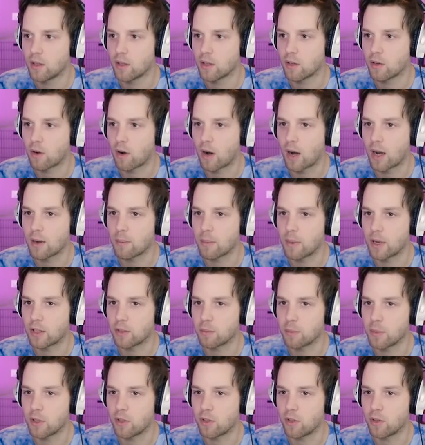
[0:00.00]
Crying
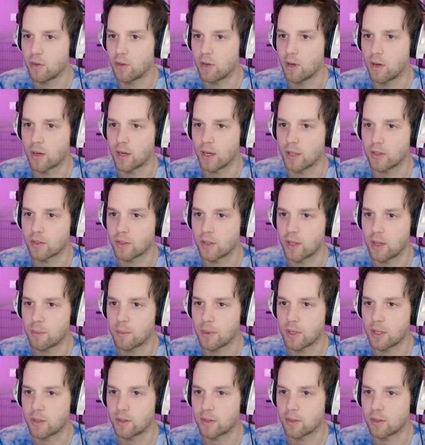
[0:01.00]
makes me toot. Okay, so that
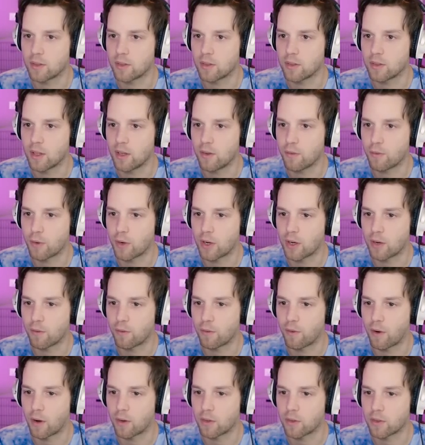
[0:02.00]
means he freaking
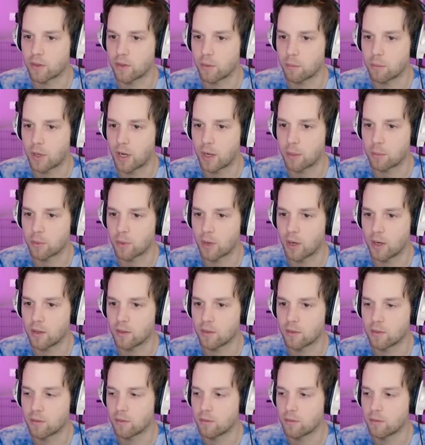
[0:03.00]
farts sometimes, right?